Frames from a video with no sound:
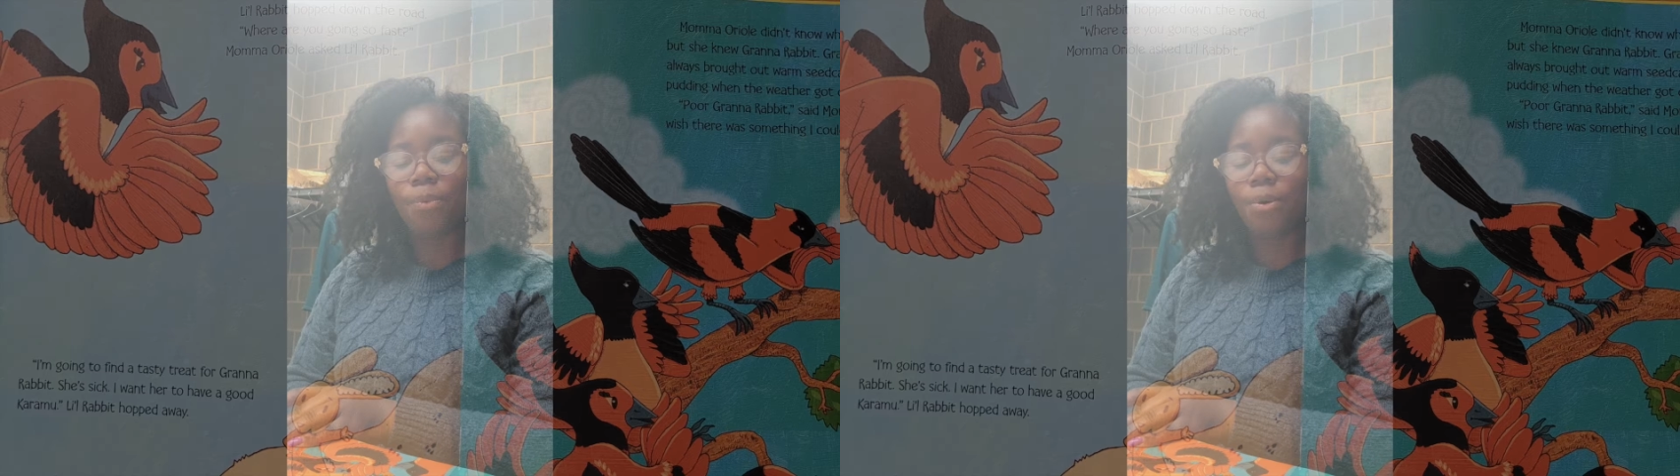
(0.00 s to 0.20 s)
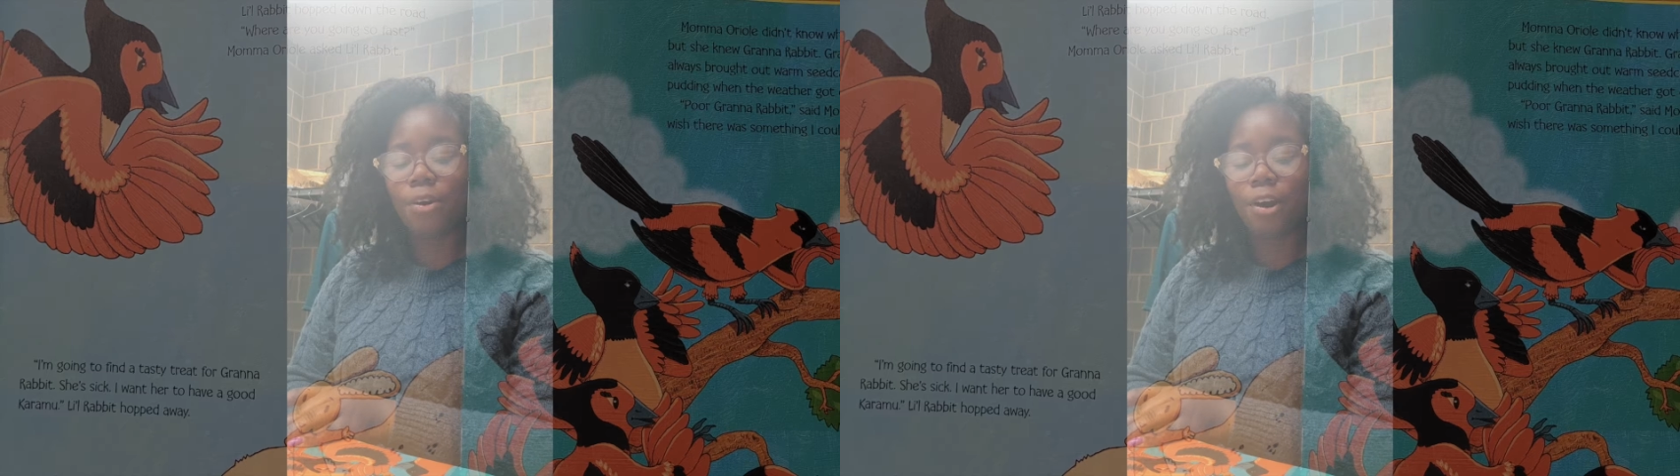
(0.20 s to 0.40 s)

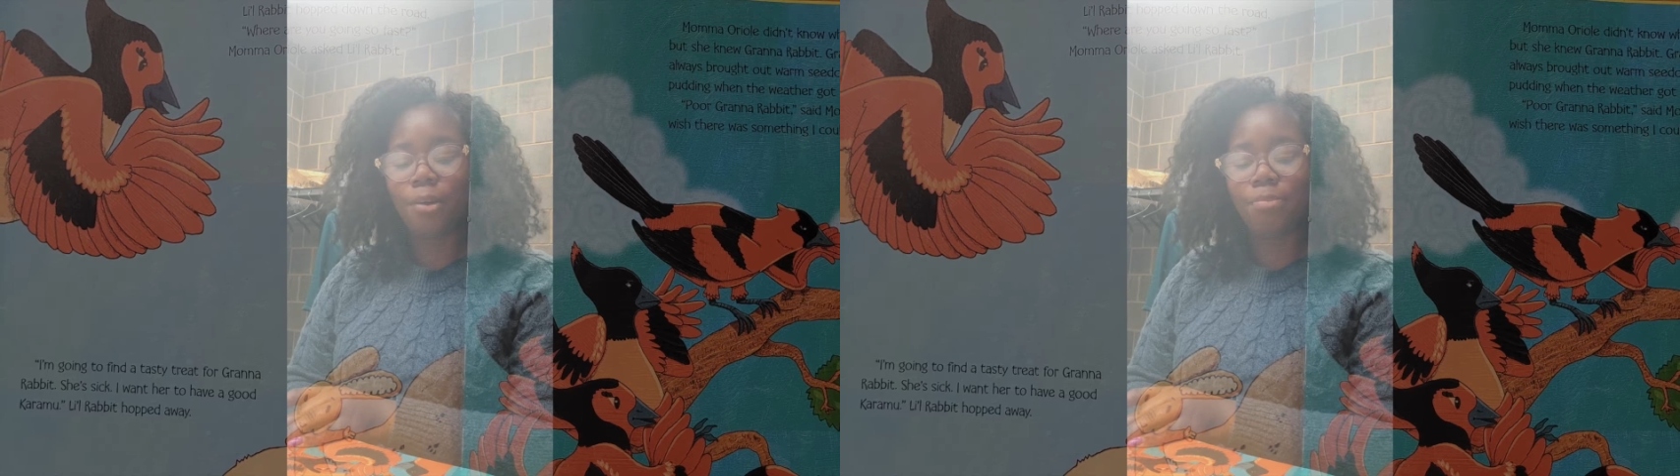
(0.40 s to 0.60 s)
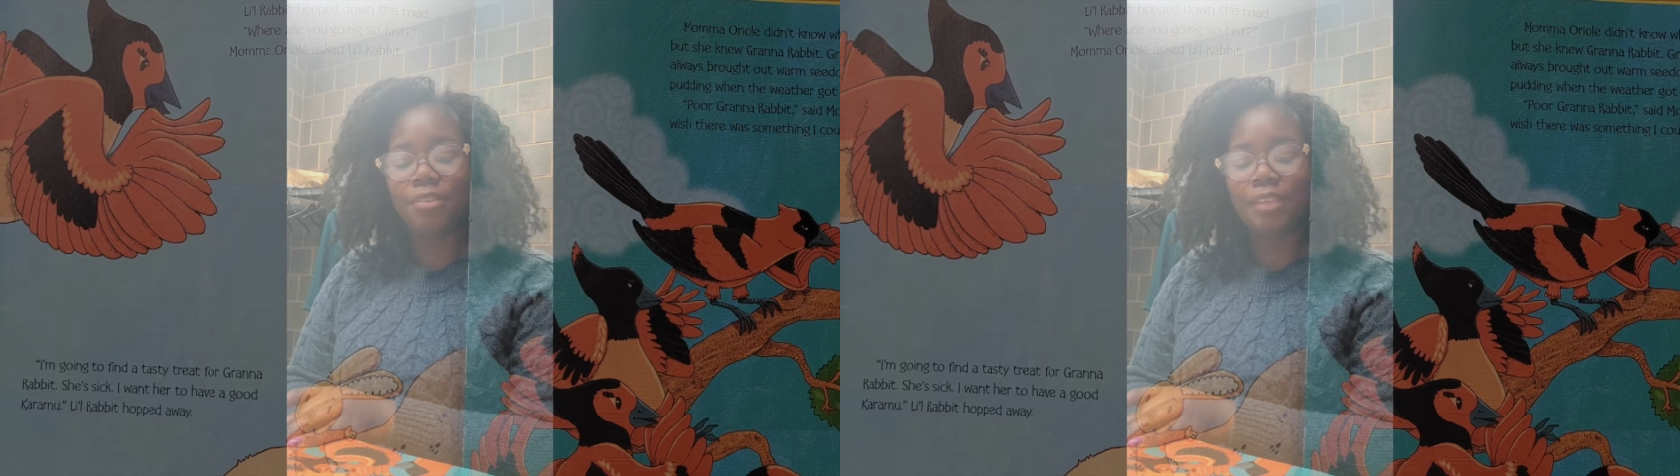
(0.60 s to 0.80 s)

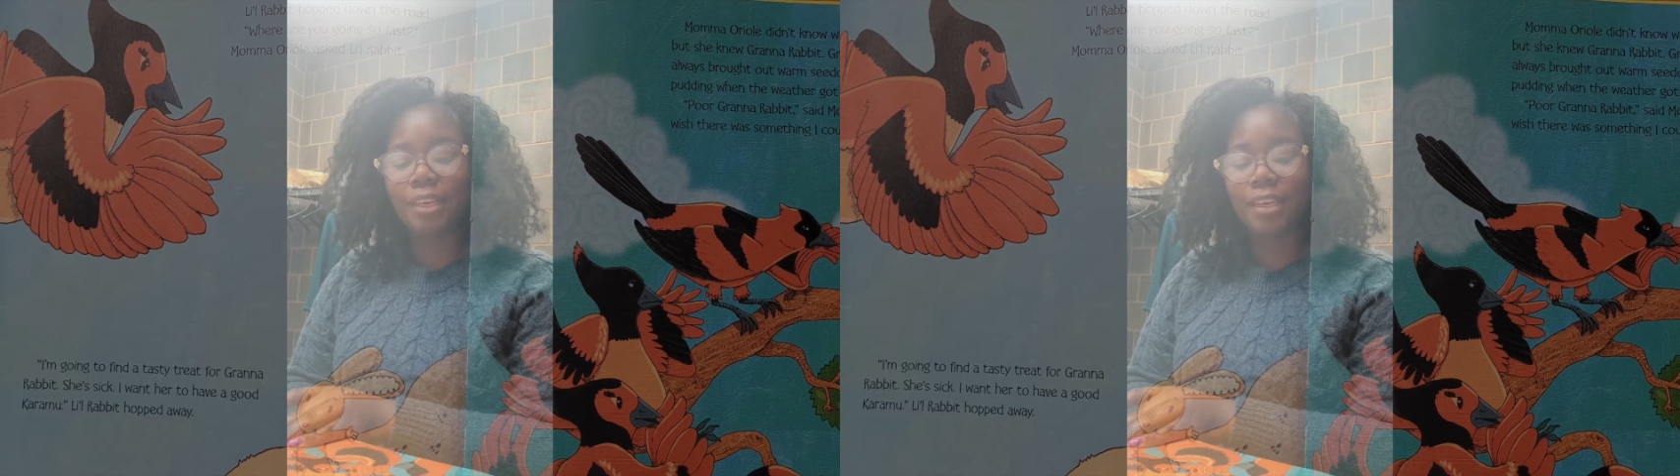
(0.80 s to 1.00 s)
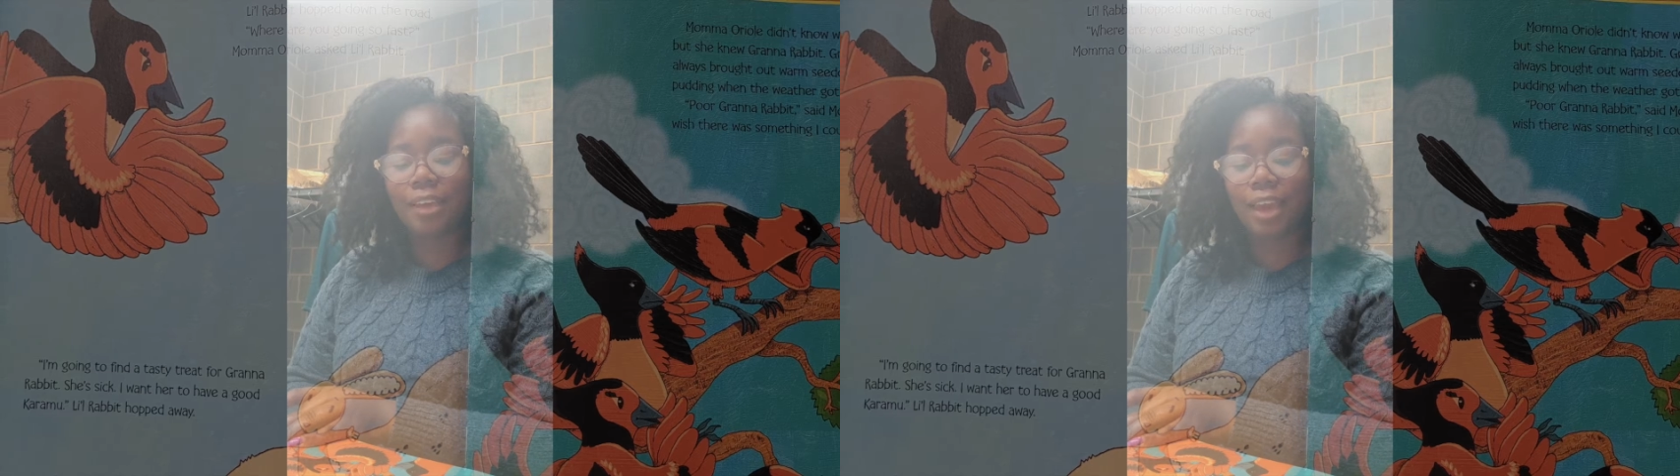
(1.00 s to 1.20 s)
warm
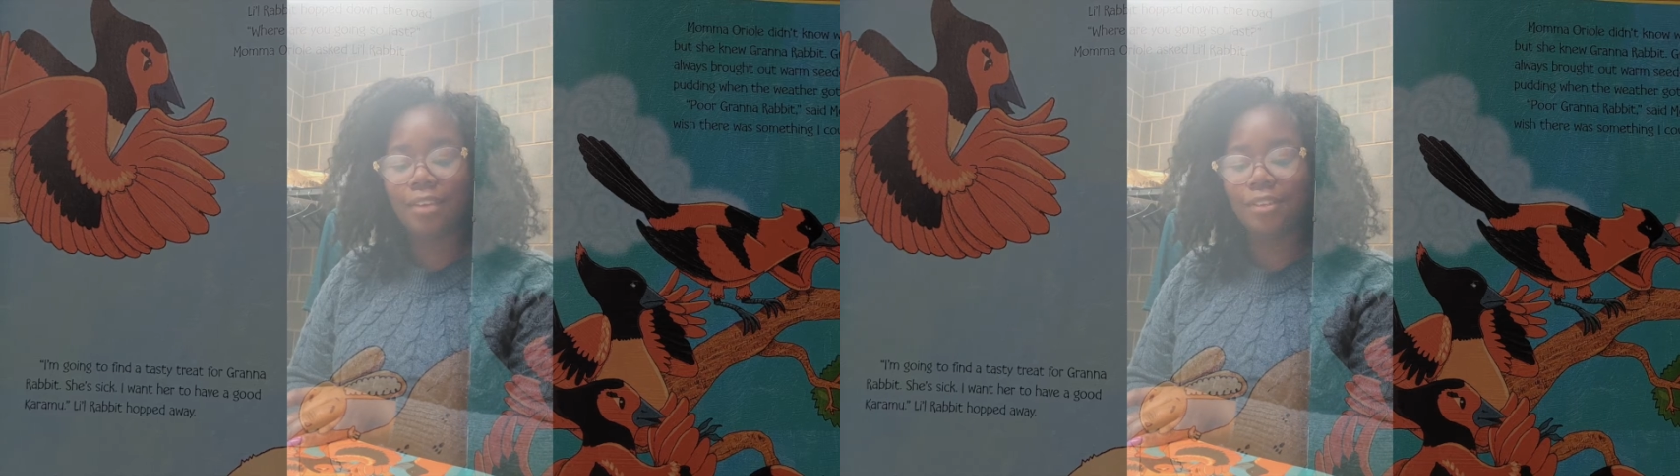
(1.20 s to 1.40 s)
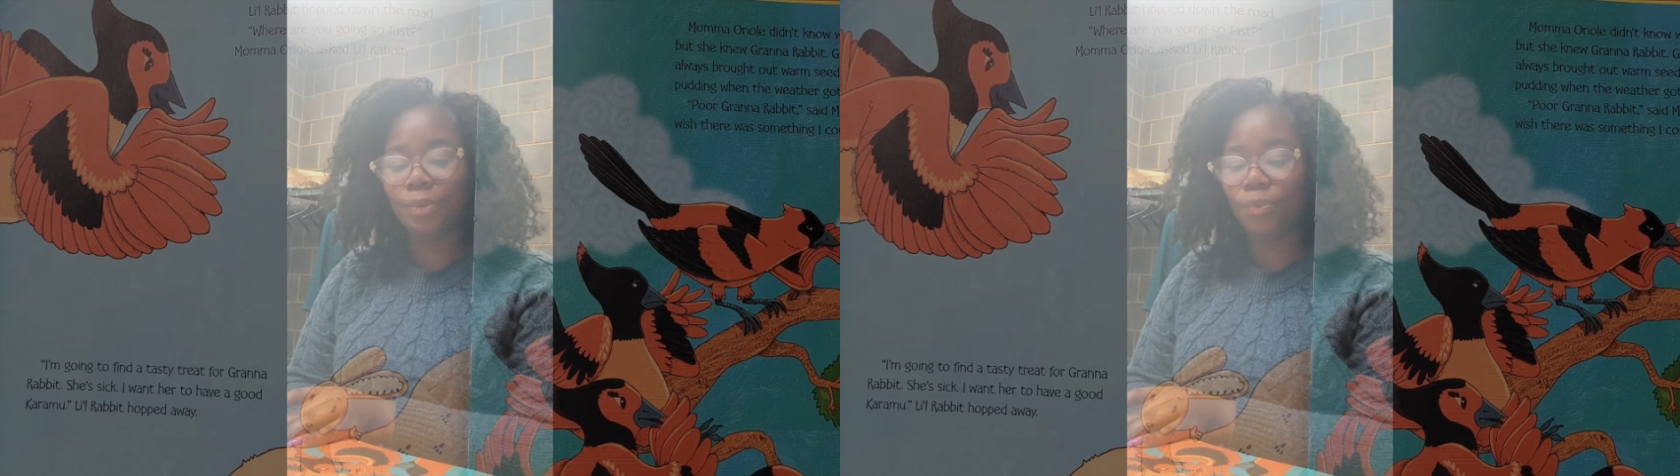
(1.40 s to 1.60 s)
seed
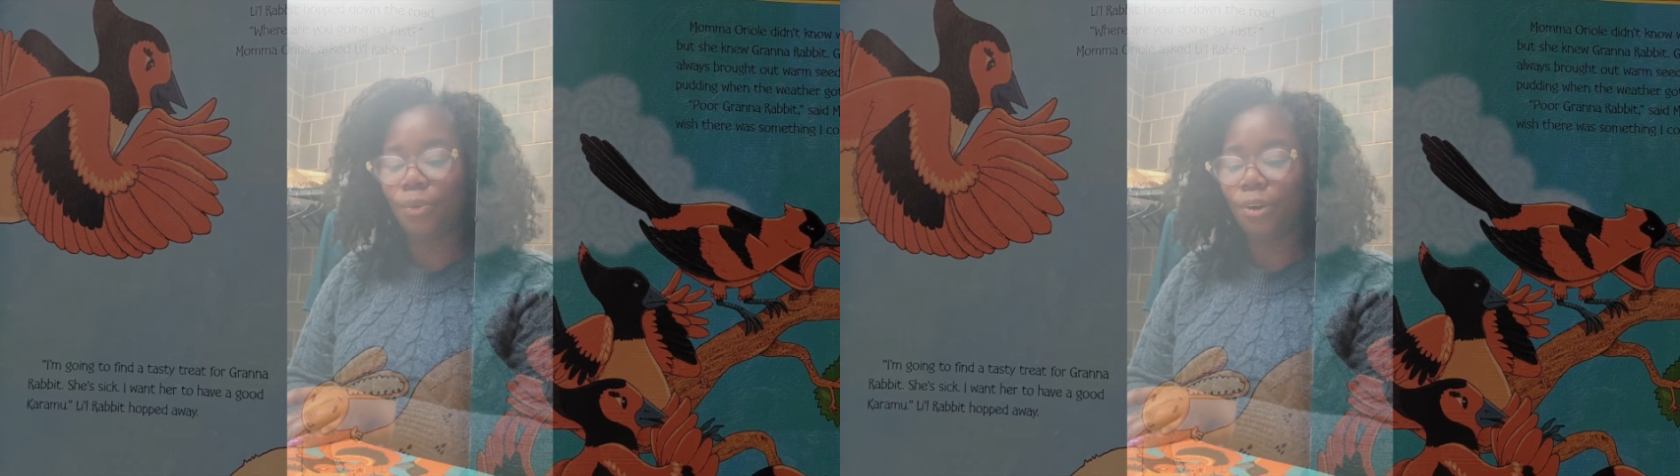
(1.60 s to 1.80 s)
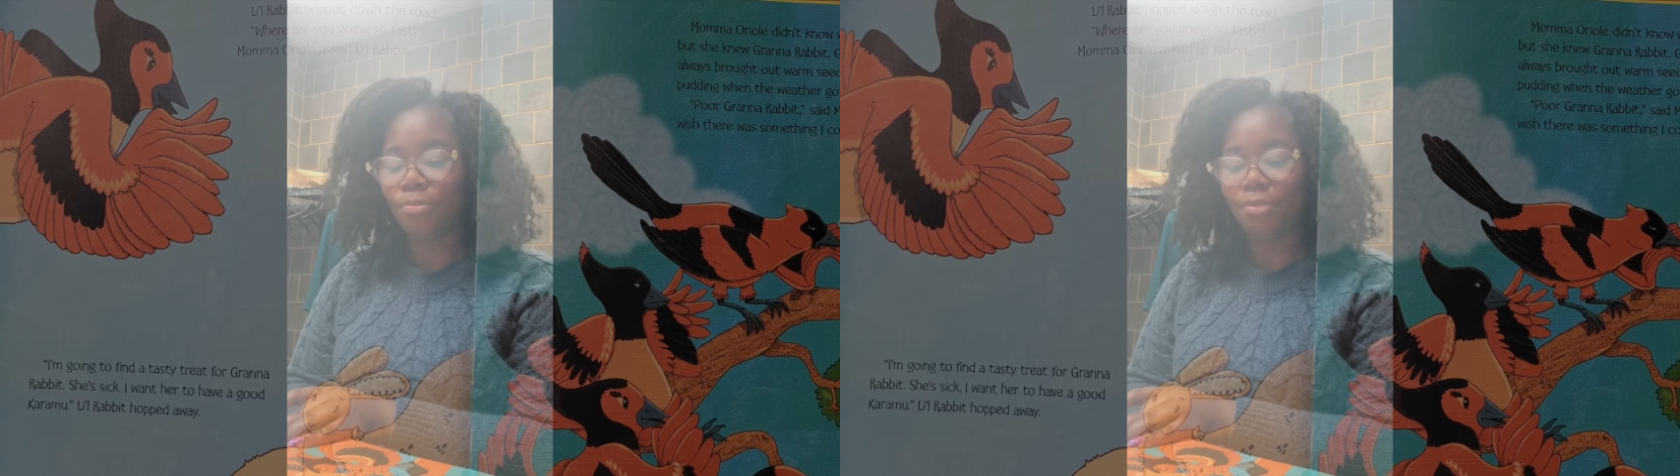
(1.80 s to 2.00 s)
cakes and
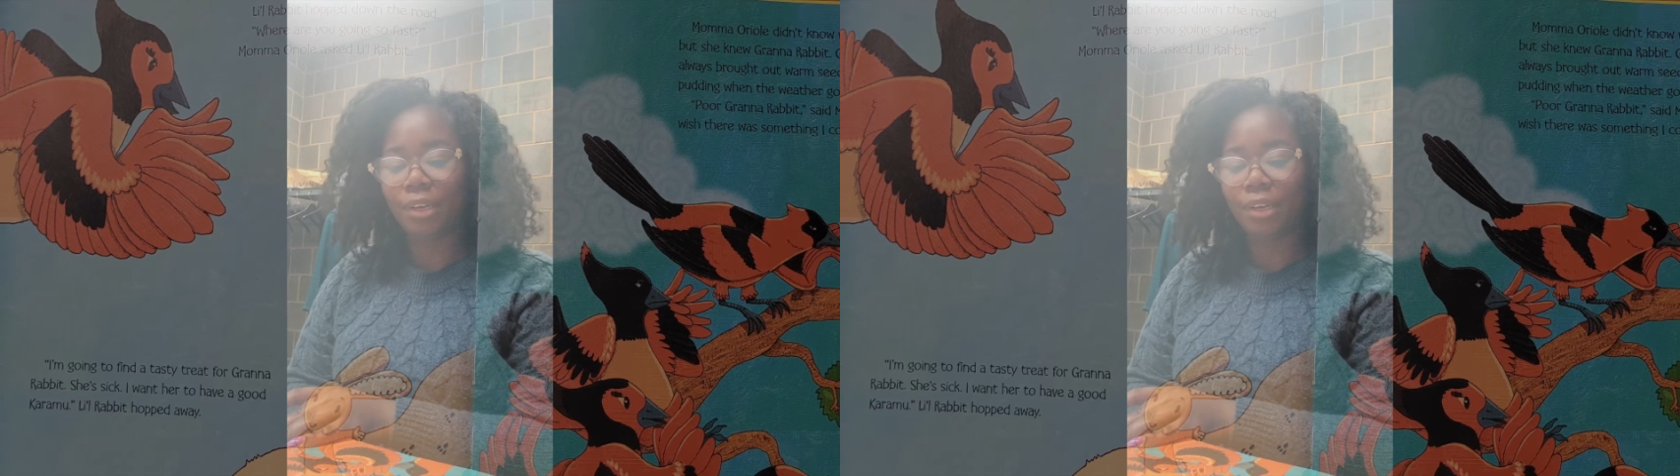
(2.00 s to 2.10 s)
warm